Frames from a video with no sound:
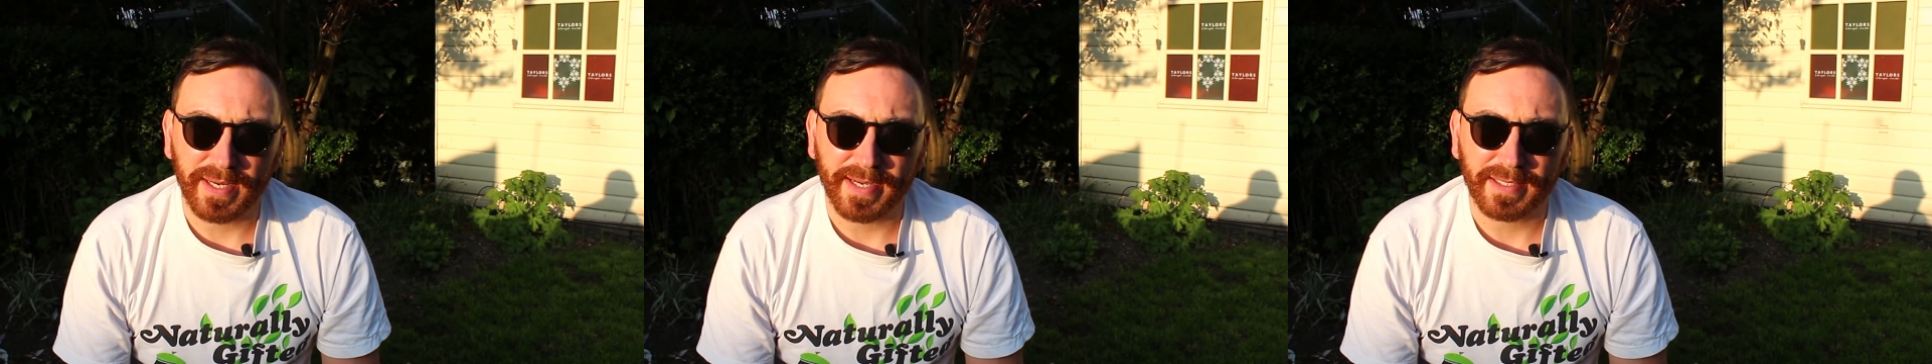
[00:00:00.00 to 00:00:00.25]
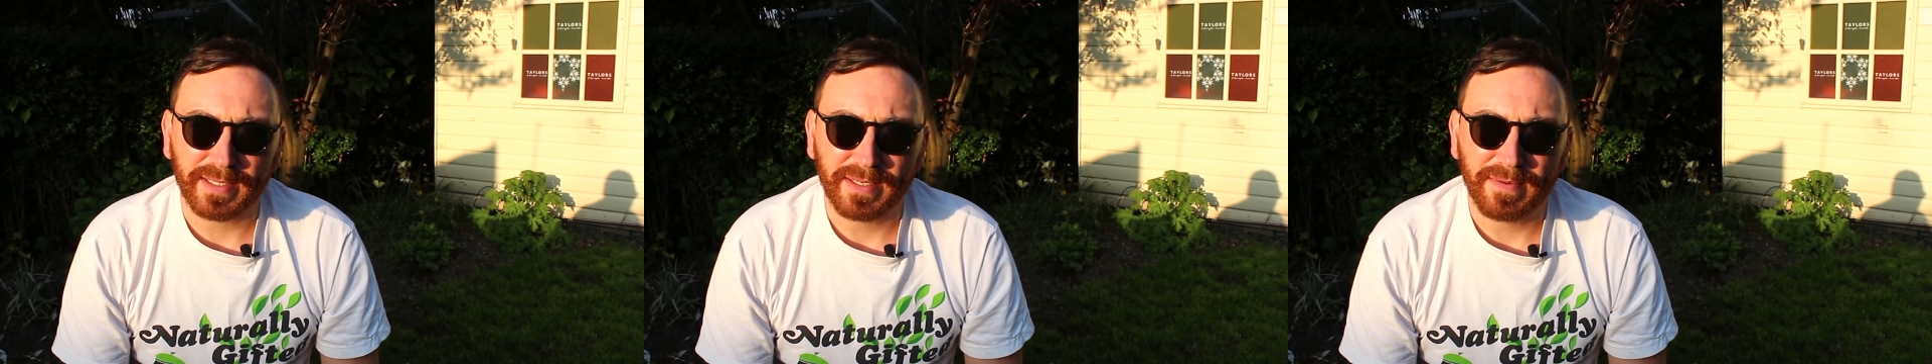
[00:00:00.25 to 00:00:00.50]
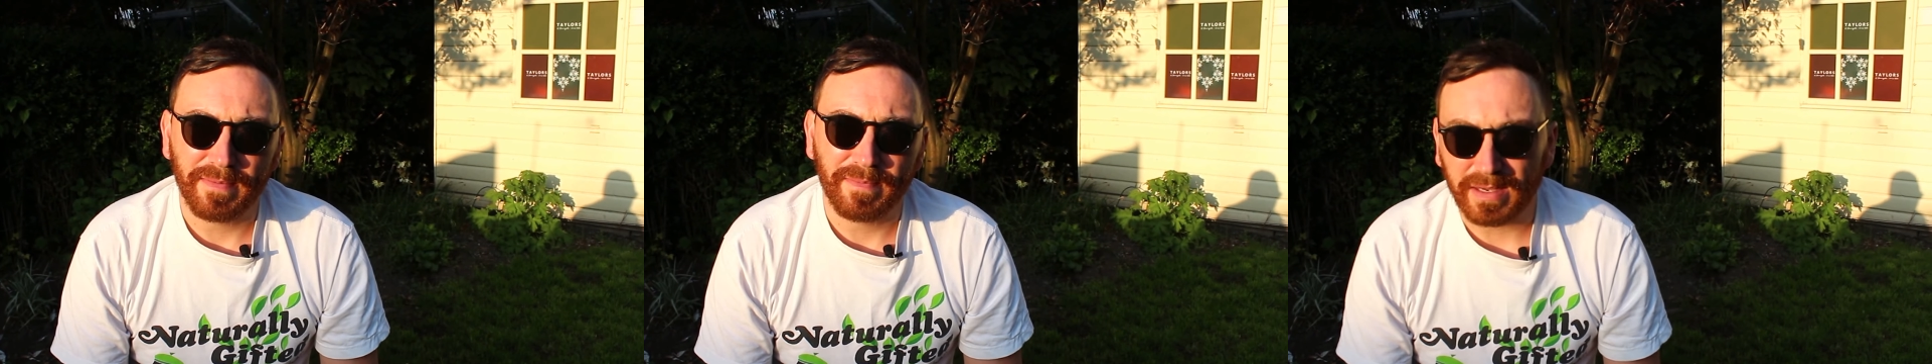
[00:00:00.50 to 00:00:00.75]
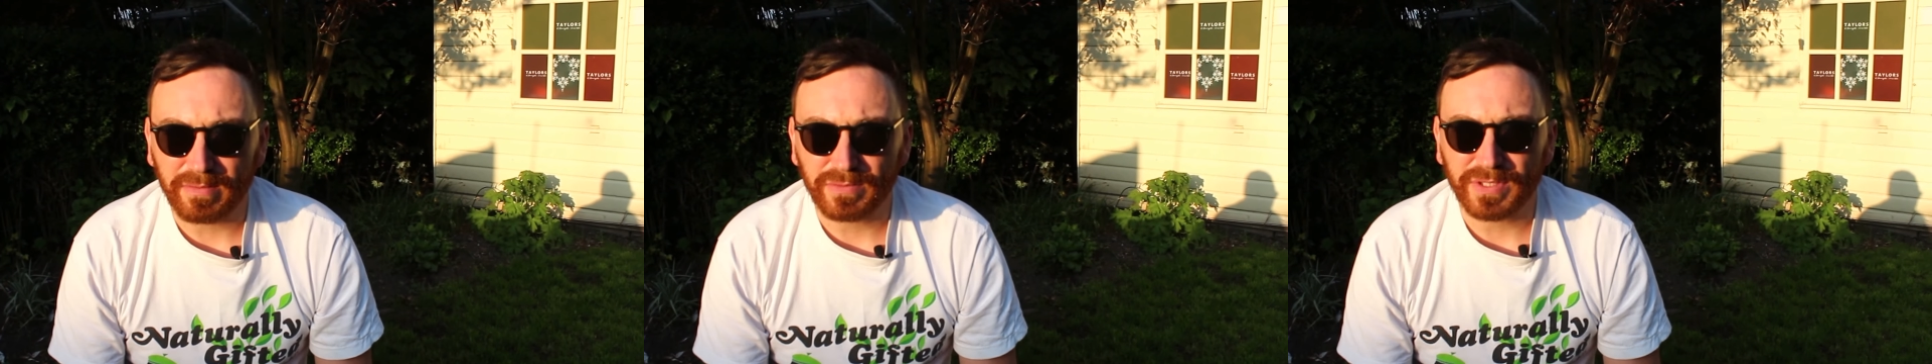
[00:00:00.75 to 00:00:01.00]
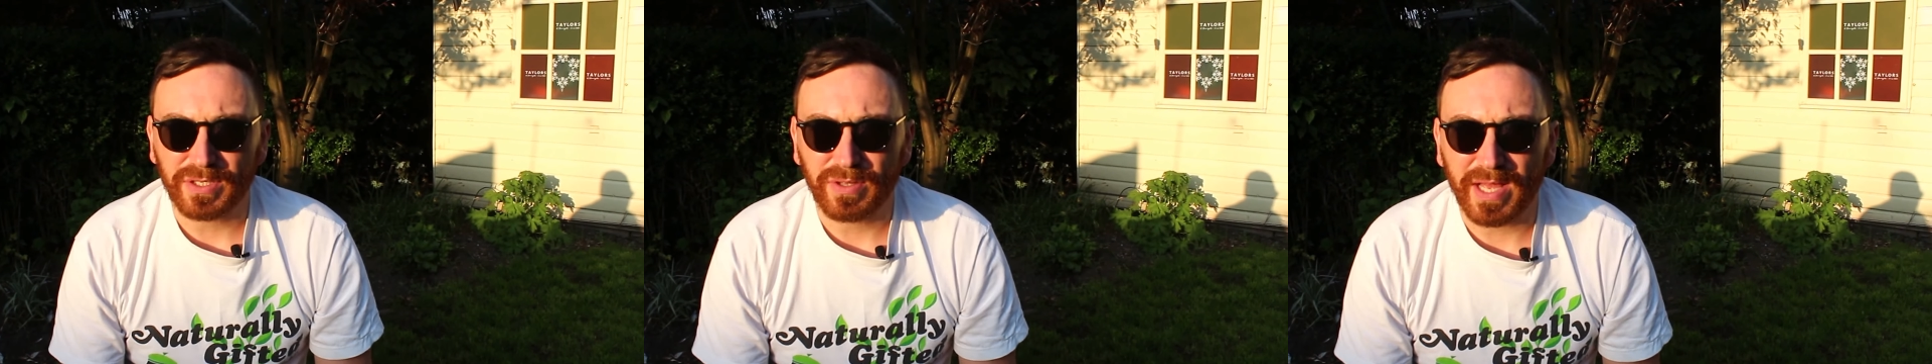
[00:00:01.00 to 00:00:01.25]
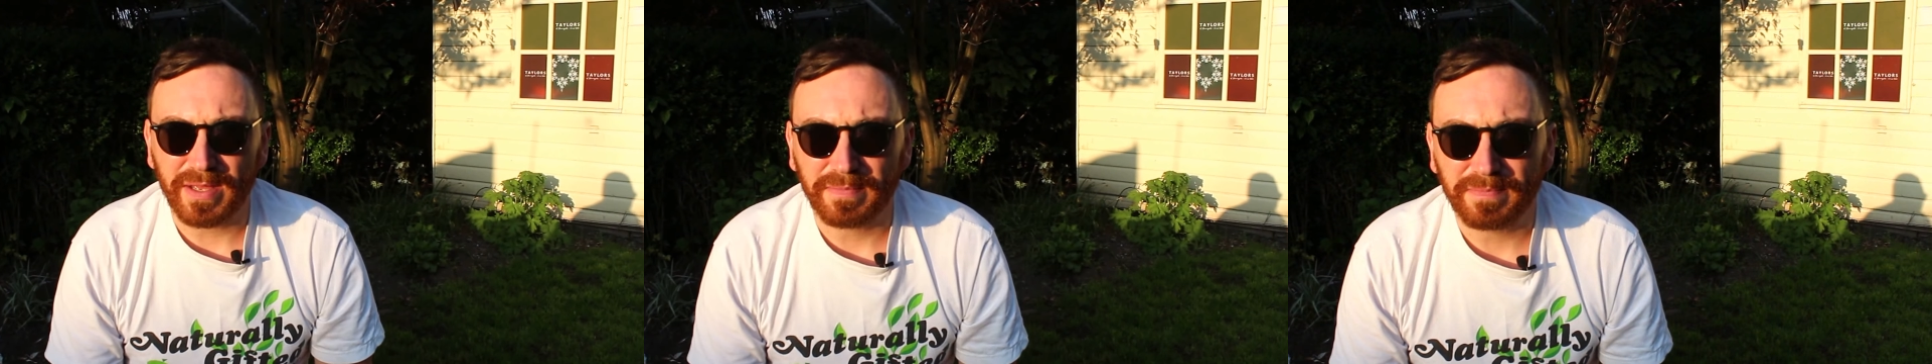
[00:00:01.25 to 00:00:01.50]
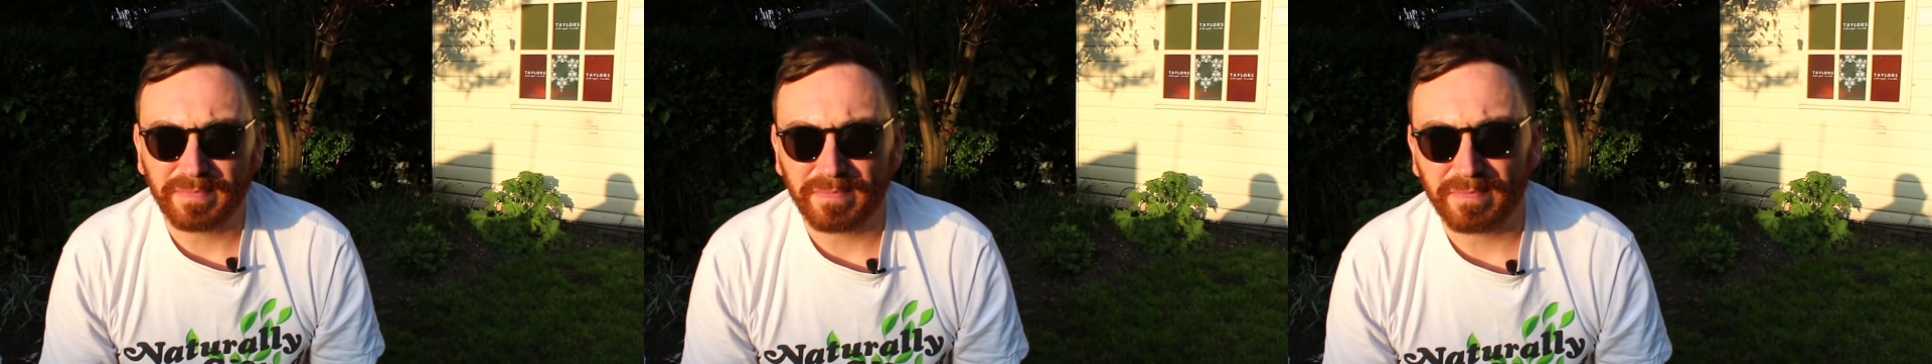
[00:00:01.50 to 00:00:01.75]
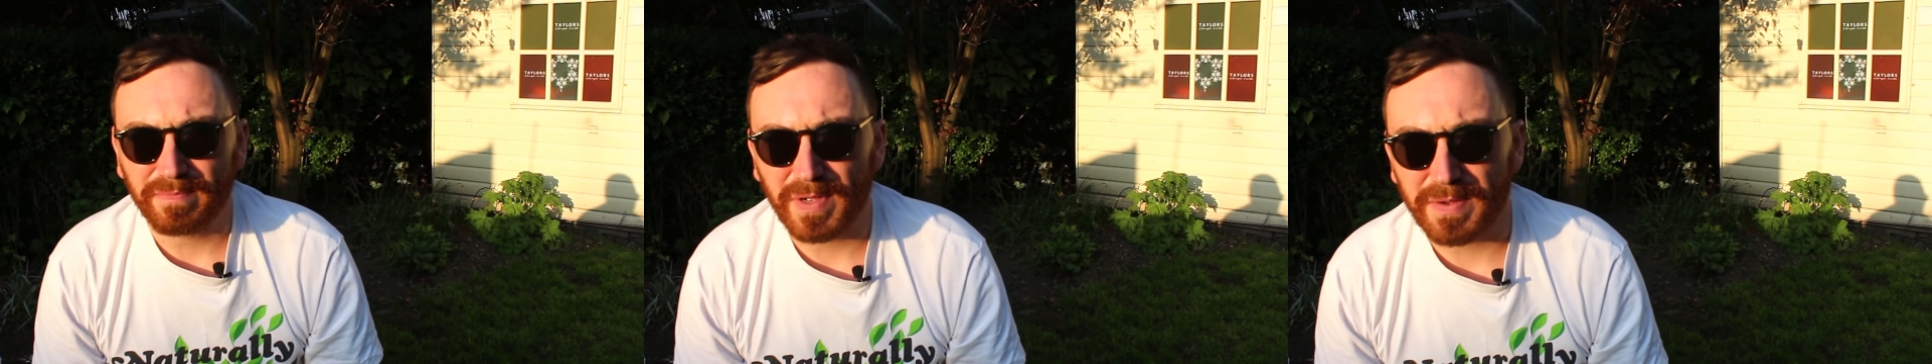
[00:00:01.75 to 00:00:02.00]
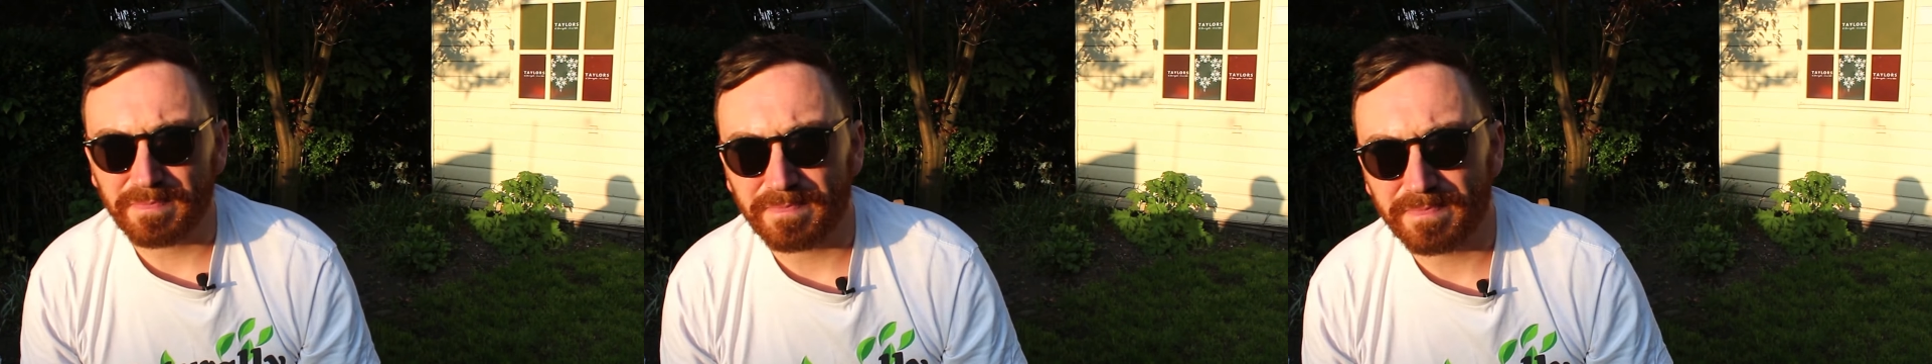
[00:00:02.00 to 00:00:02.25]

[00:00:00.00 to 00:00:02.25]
next. I'll see you later. Bye.